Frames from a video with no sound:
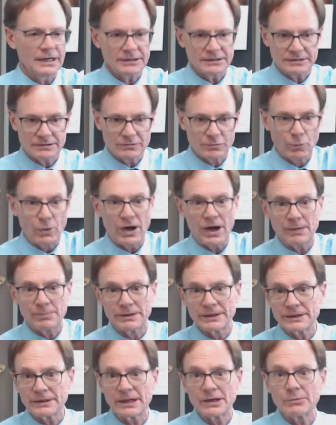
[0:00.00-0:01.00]
uh,
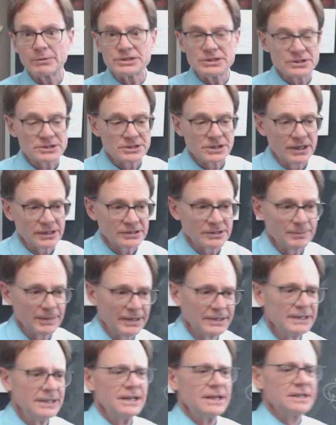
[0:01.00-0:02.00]
wobbling, like we just talked
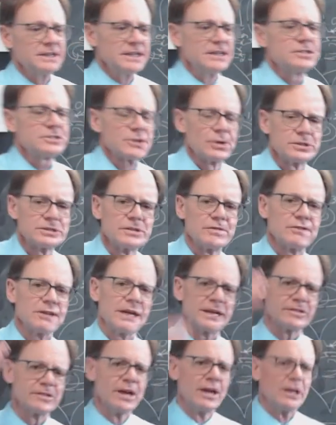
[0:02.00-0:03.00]
about, these sorts of
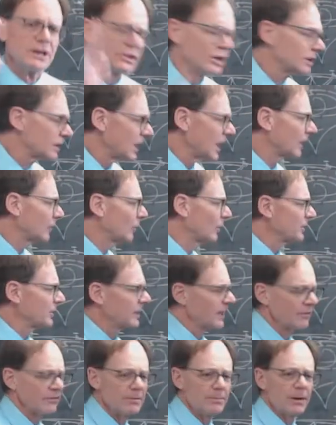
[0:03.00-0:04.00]
things. Good luck with
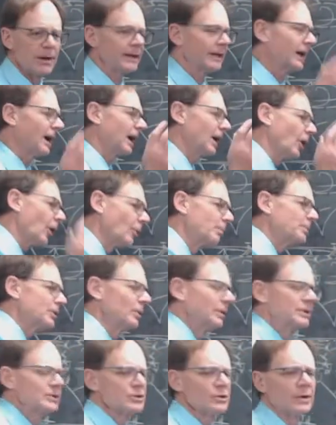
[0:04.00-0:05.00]
it, everybody. I hope
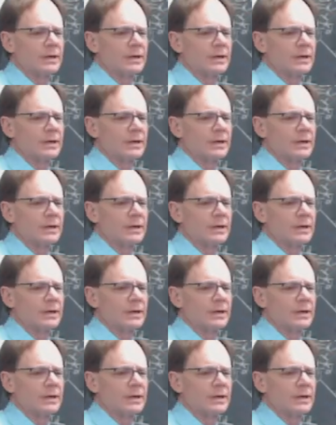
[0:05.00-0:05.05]
you